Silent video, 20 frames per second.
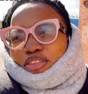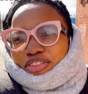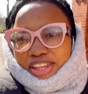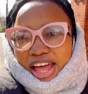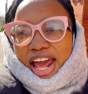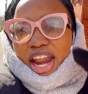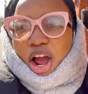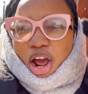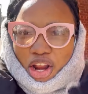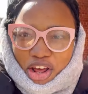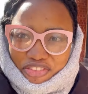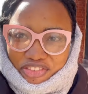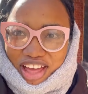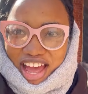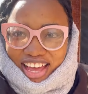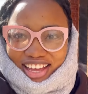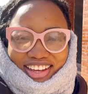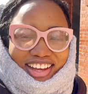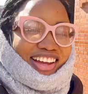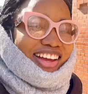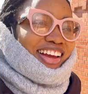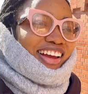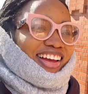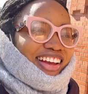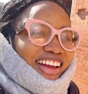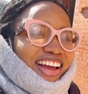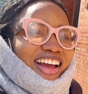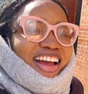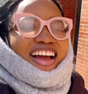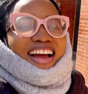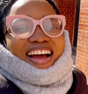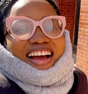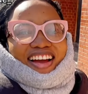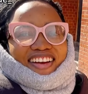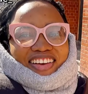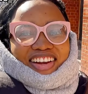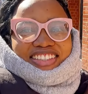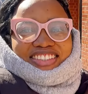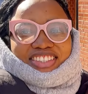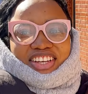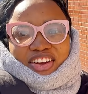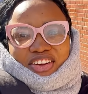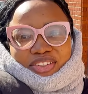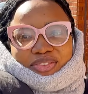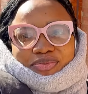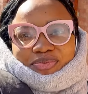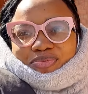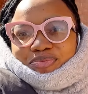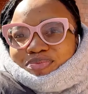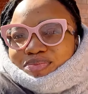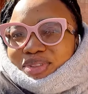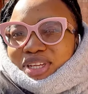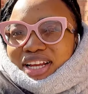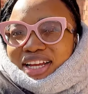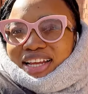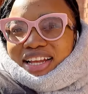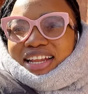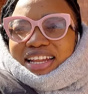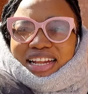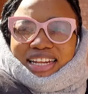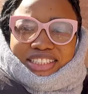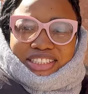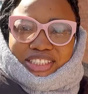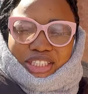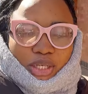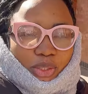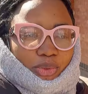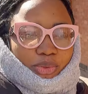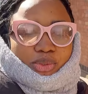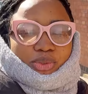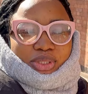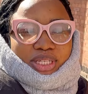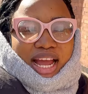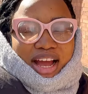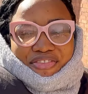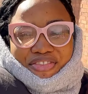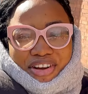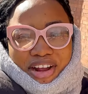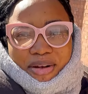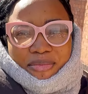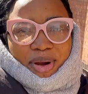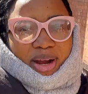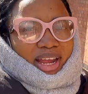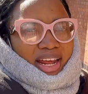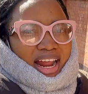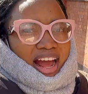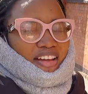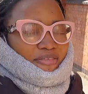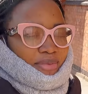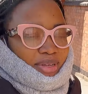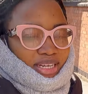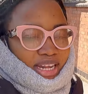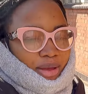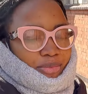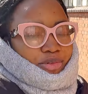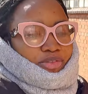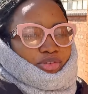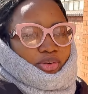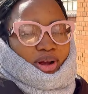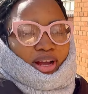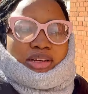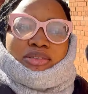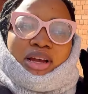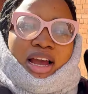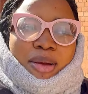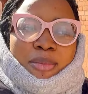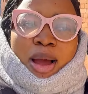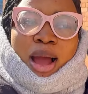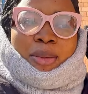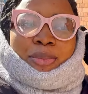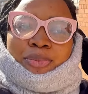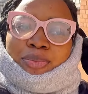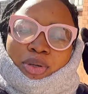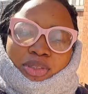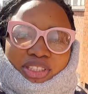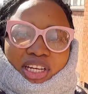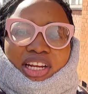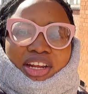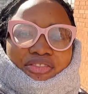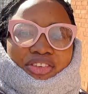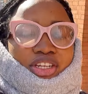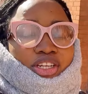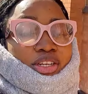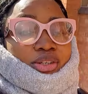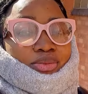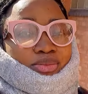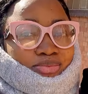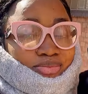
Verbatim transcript: of that. All right, so let's go to the African market. I've been there before. I posted a video.